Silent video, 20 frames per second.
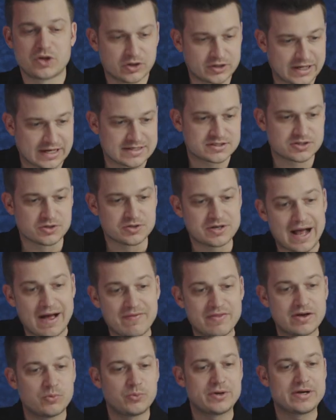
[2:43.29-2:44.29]
Okay, so now
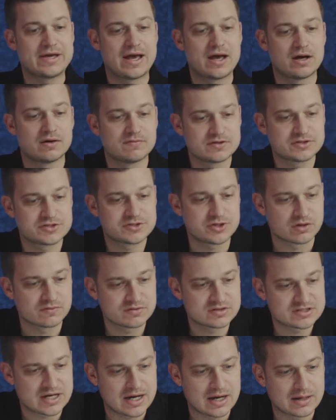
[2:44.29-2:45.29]
that we have
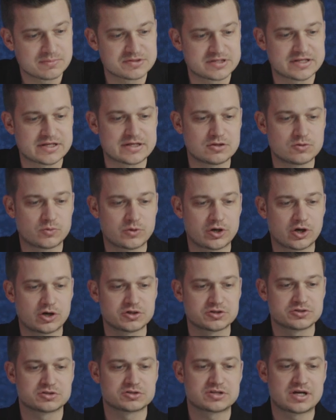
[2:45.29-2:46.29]
service times in,
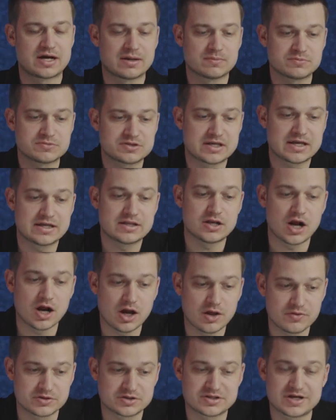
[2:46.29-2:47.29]
rehearsal times, and
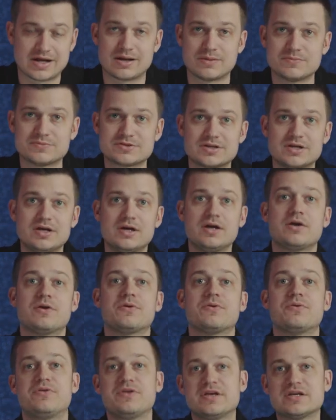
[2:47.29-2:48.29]
other times,
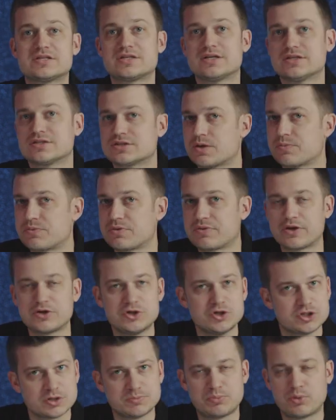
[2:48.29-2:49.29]
this is something that
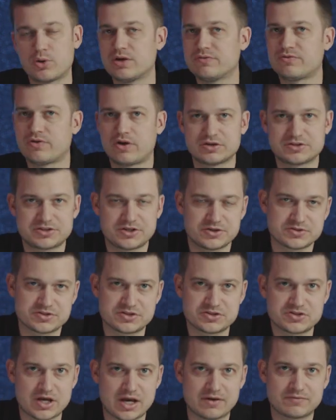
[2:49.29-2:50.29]
you should point volunteers
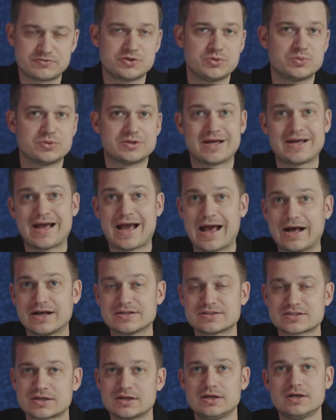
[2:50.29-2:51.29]
and staff to when they
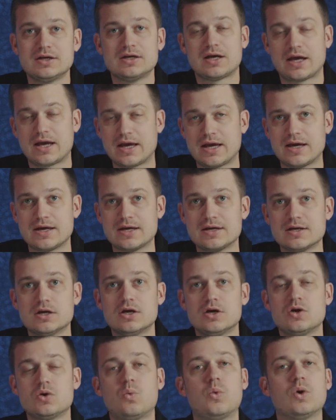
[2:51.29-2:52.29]
ask, hey,
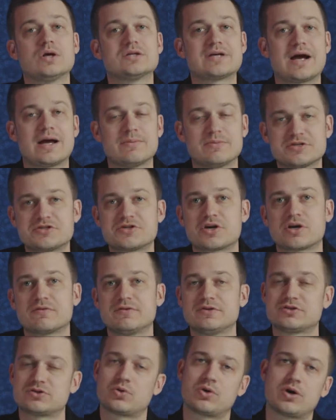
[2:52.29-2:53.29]
what time is
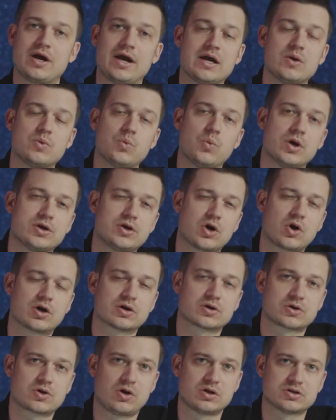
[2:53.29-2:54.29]
service? Or hey, what
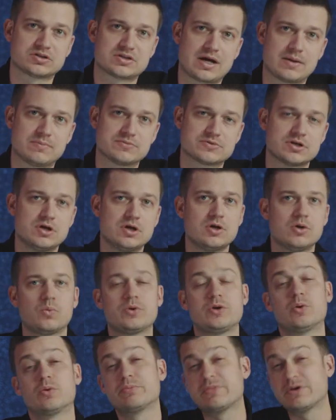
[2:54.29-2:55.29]
are call times?
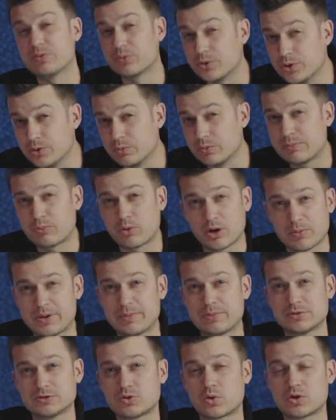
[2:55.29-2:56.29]
We don't want to be rude when we point
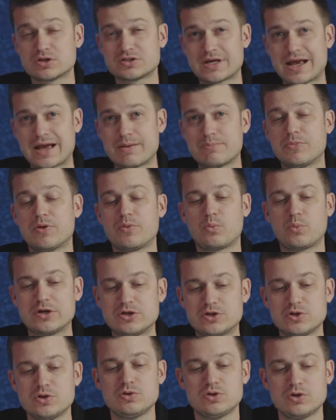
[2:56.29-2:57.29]
people towards that, but we
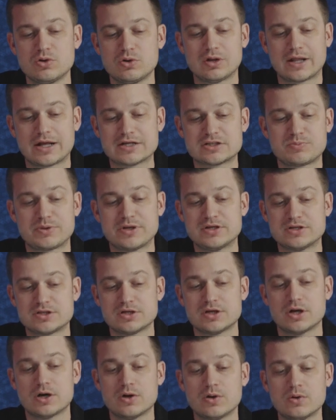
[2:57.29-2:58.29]
do utilize
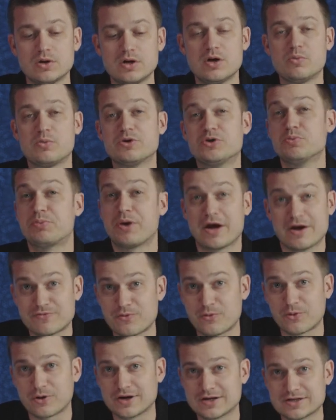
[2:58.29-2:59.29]
PCO. We do pay
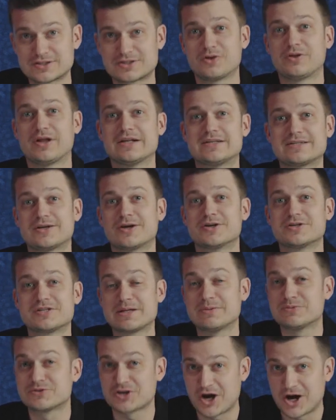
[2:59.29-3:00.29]
for it, so let's get our
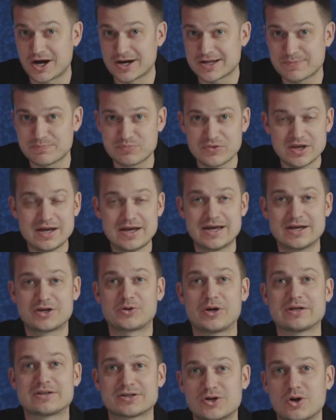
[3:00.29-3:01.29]
teams on it and
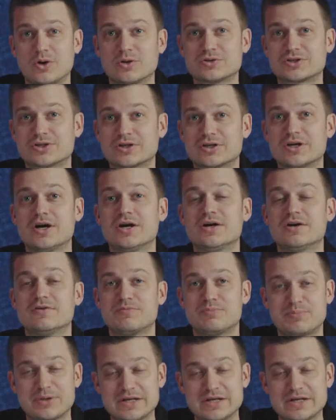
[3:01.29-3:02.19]
create the culture of